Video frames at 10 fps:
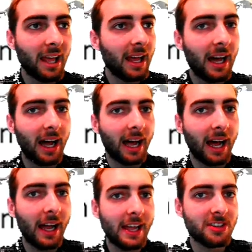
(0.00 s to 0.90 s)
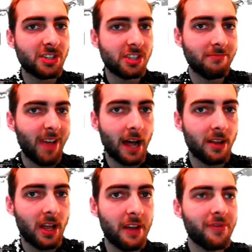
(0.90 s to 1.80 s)

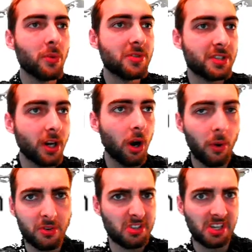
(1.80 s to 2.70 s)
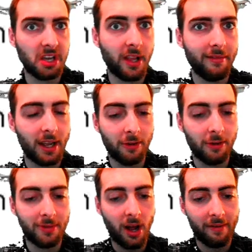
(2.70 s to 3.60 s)
If it was 0, it would just kill everything. It would
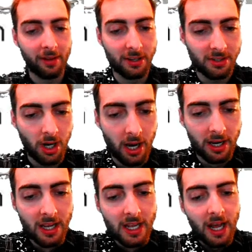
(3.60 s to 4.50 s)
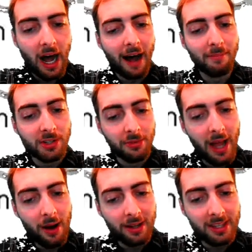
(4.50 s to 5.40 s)
be everything's gone. So
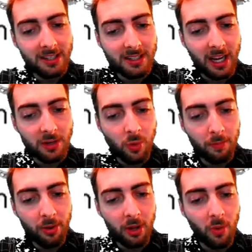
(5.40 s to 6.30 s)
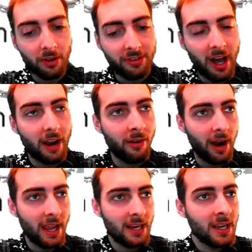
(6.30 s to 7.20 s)
now at this stage, we're pretty well done,
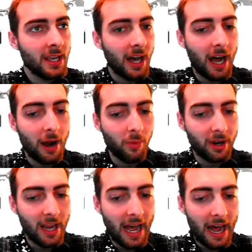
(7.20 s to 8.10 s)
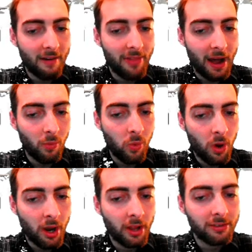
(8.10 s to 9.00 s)
right? We're going to have that
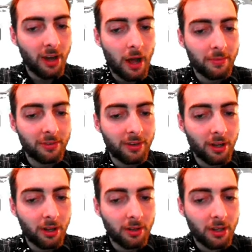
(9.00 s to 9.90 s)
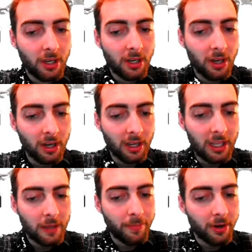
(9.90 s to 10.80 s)
1 on top still. You're going to
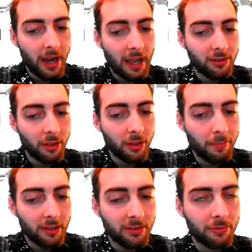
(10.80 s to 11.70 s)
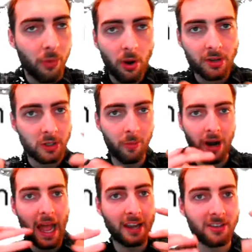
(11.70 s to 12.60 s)
keep your x to the positive 4. There's no
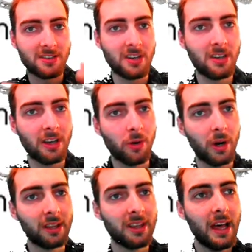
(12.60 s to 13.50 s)
more x's to deal with.